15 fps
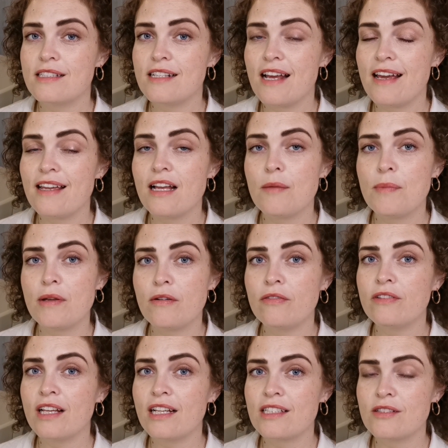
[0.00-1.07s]
Today I'll be
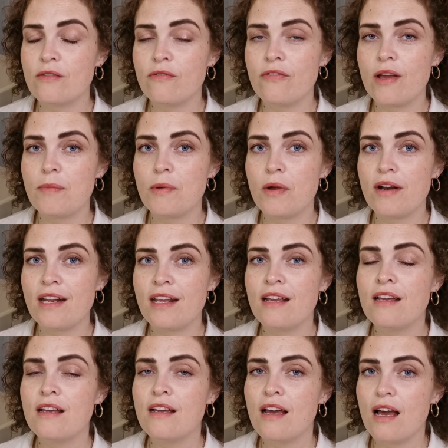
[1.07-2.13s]
reflecting on February
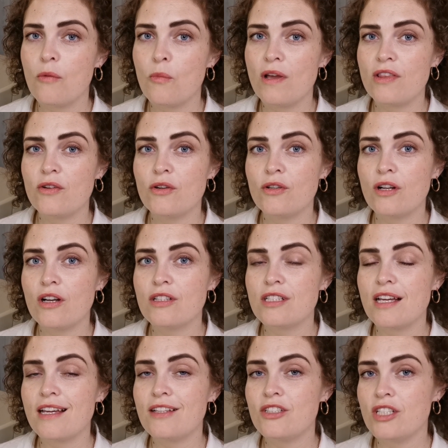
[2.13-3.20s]
and whether or not
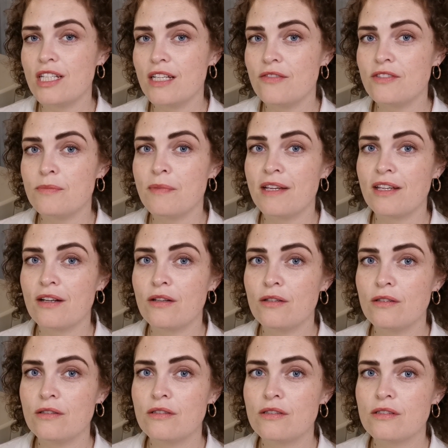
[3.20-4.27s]
I achieved my
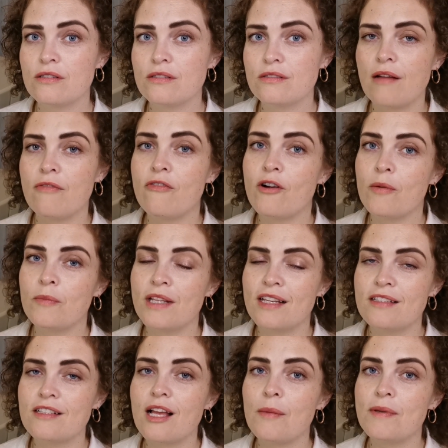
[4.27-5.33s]
goals. And from
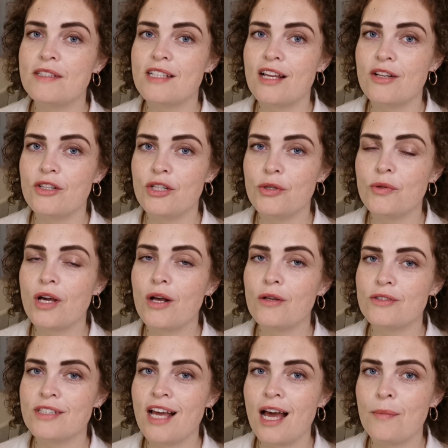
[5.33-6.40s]
this, I'll be setting new
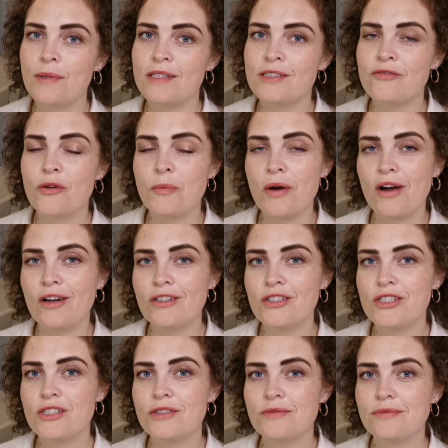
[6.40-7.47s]
goals and habits for
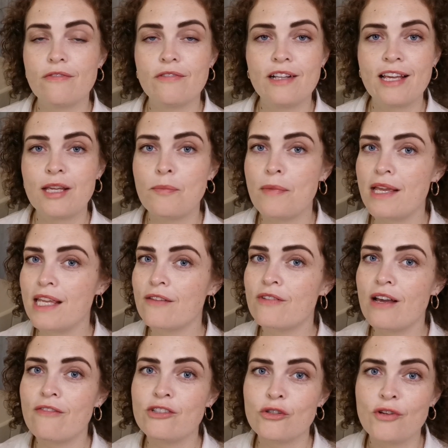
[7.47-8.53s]
March. If, like me, you've
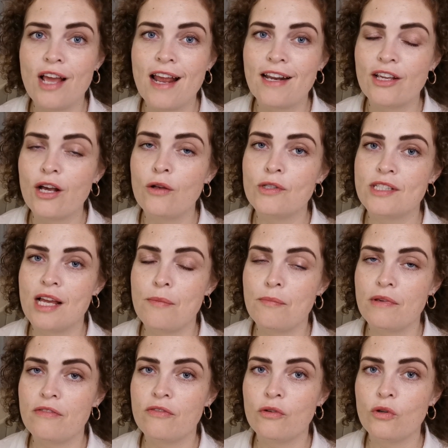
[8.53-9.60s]
never done any goal setting
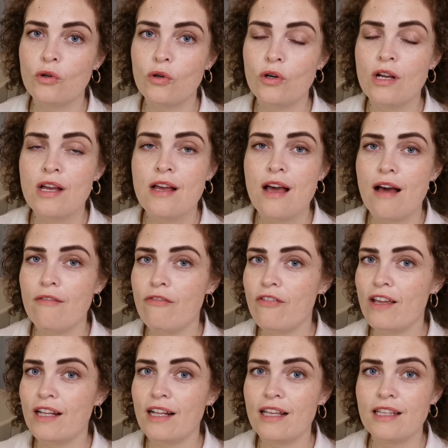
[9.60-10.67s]
before and
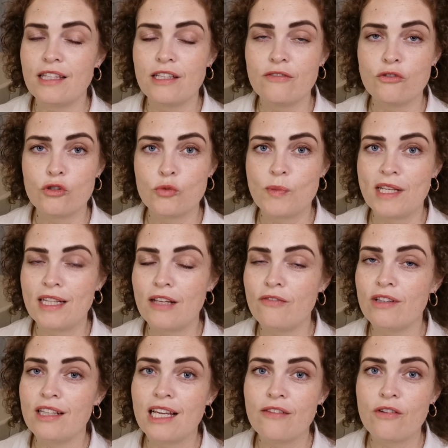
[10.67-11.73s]
feel like you've just been
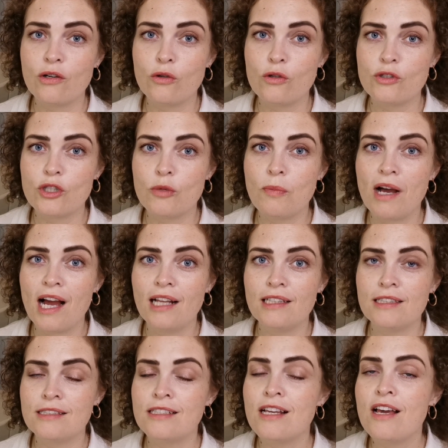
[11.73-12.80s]
living life on
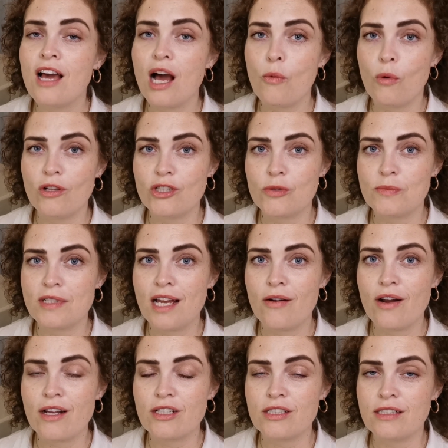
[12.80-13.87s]
autopilot and want some
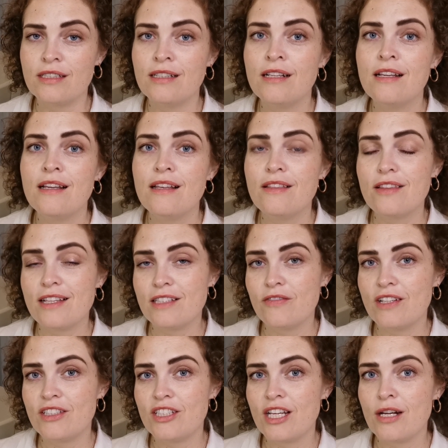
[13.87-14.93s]
direction, this
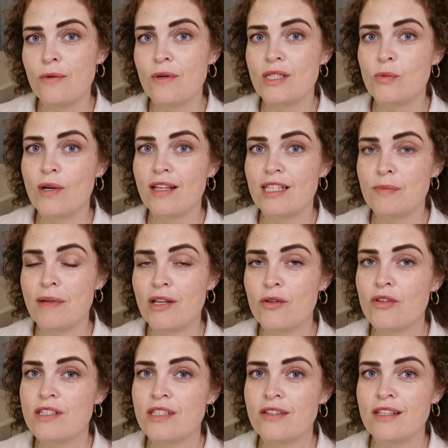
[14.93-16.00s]
video, as well as my
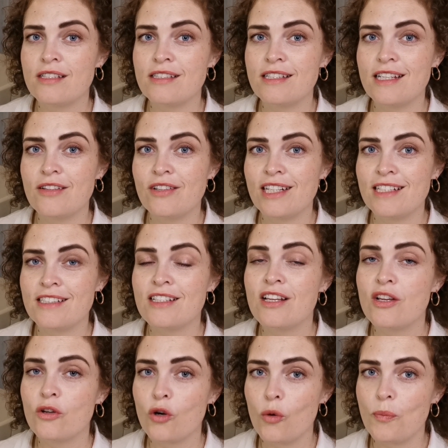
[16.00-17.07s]
others in this series,
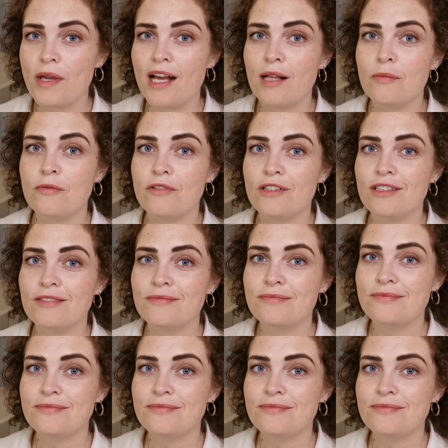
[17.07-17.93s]
could be helpful.